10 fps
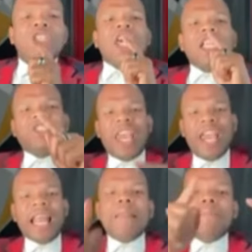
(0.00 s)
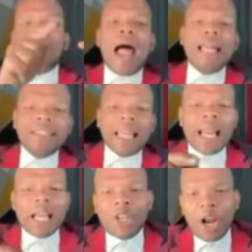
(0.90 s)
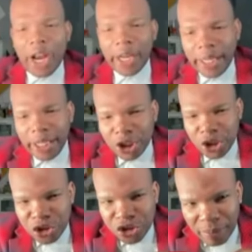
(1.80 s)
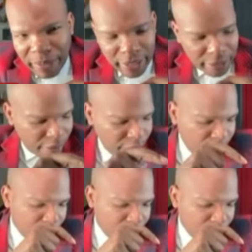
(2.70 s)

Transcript: So Jean and Panton attorneys, Jamaica,